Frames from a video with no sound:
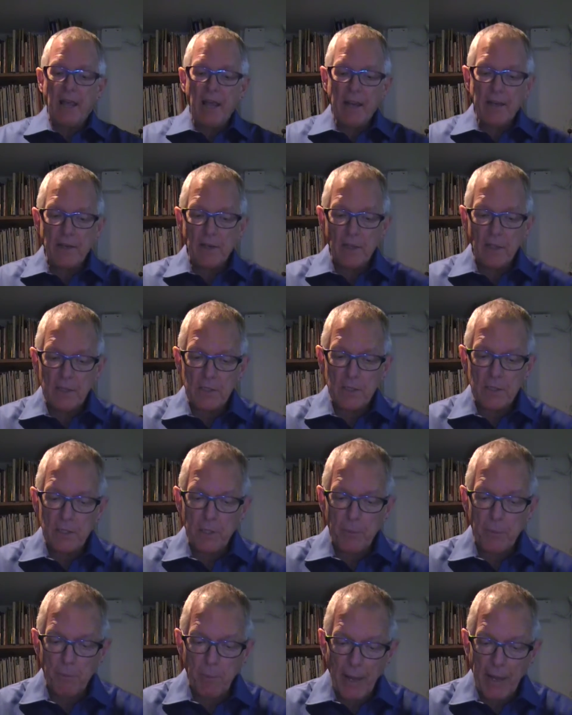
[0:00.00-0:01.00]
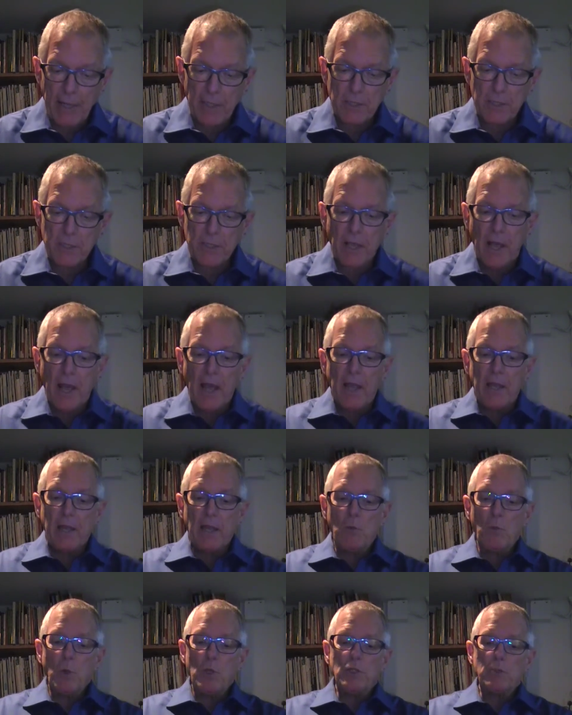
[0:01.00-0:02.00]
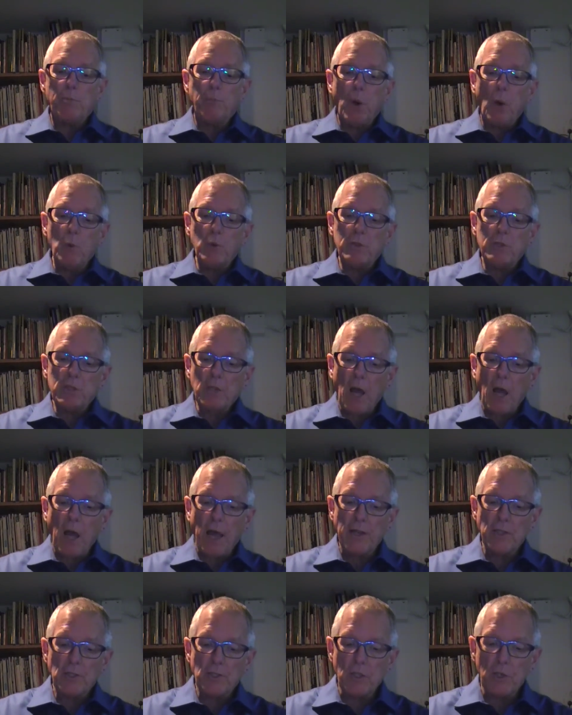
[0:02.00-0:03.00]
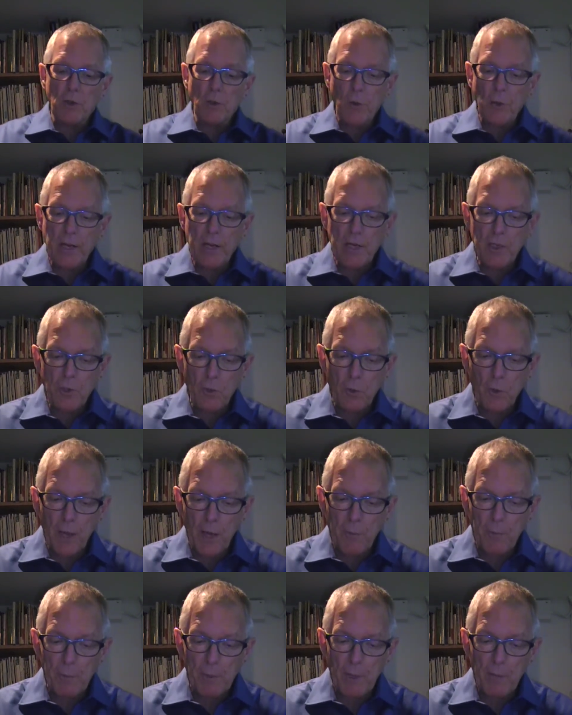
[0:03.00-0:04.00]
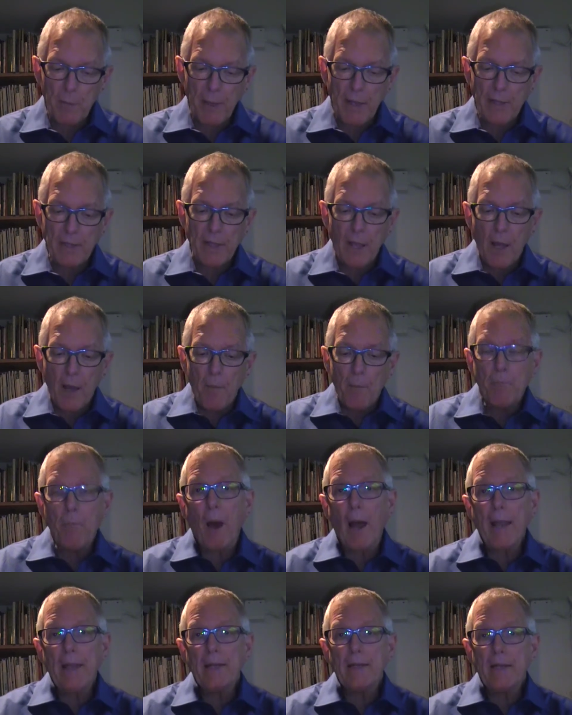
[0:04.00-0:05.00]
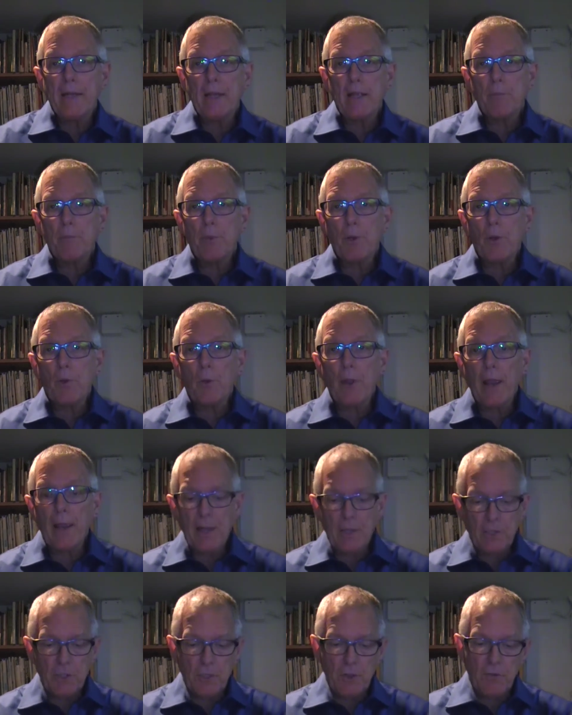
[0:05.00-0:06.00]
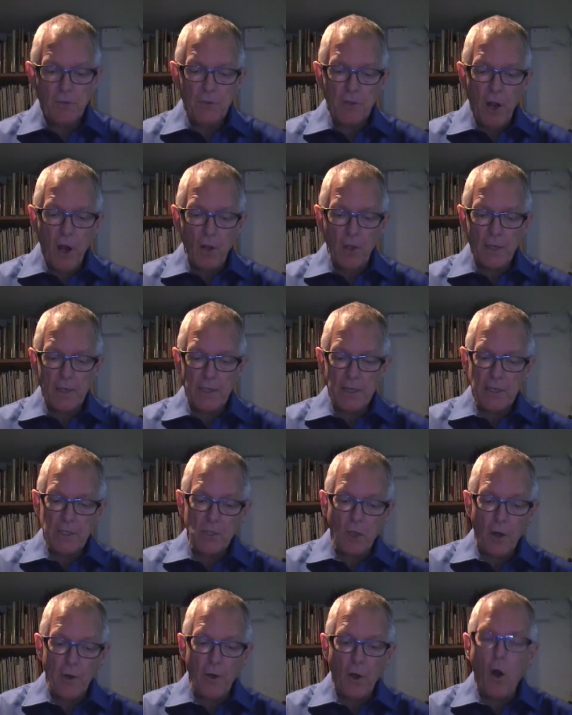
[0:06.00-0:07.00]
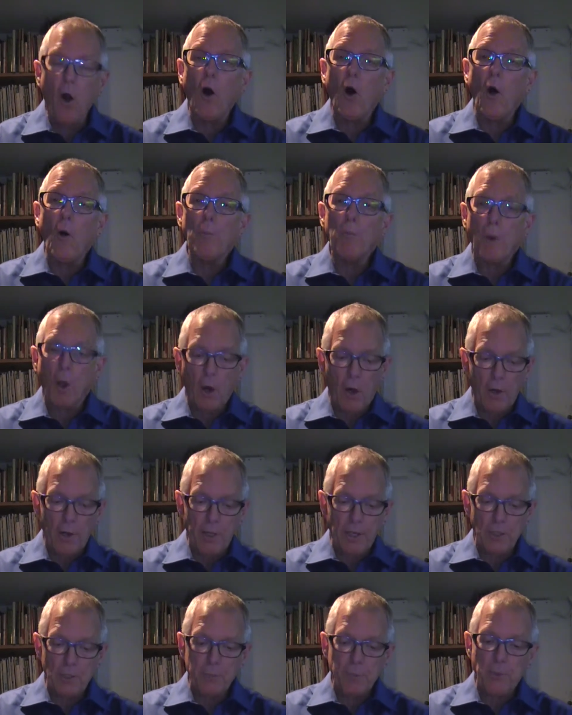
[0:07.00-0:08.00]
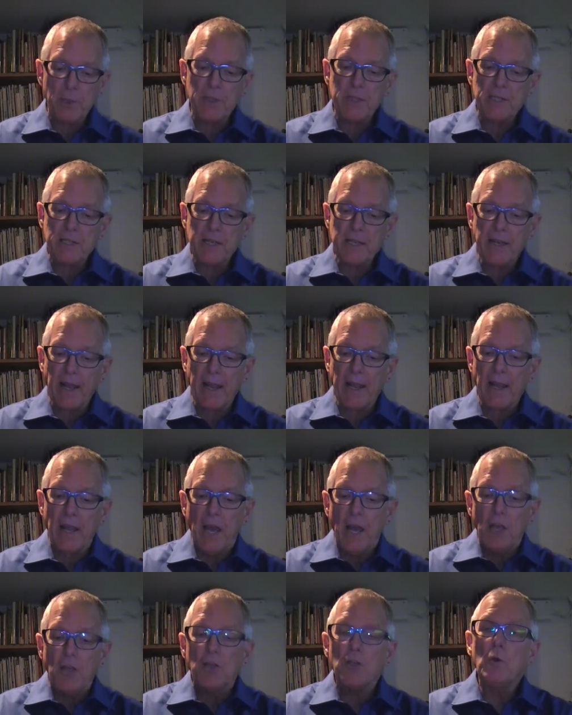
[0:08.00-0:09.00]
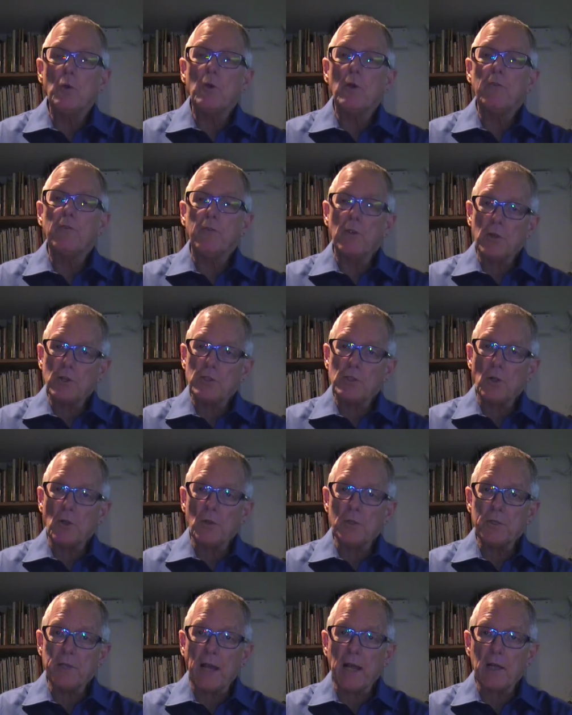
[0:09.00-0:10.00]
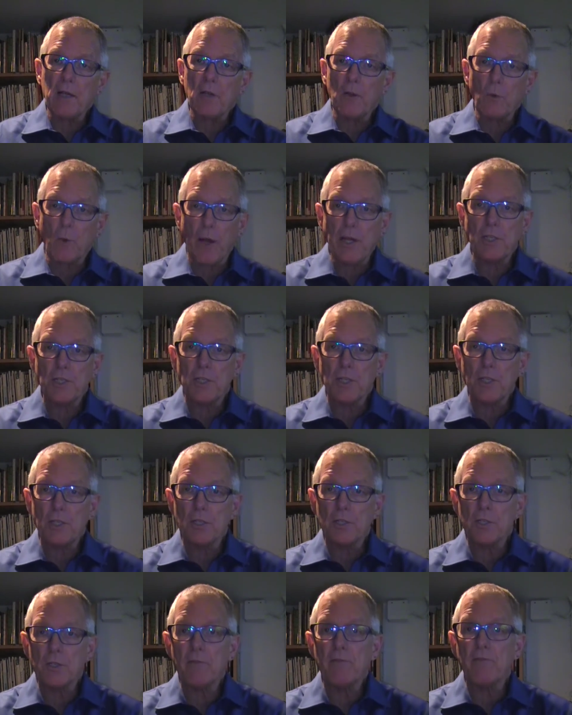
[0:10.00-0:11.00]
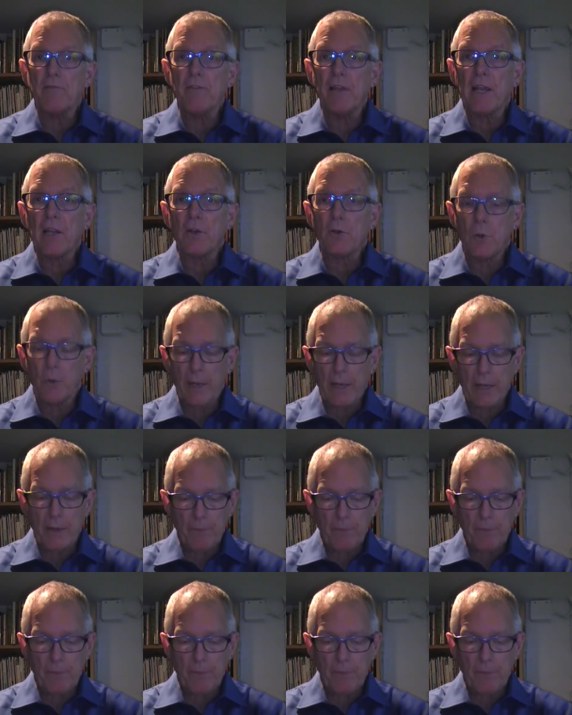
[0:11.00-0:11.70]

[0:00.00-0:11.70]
endless debates in which both sides agree to implement binding parades of nullities on all parties preceding universal declarations of victory.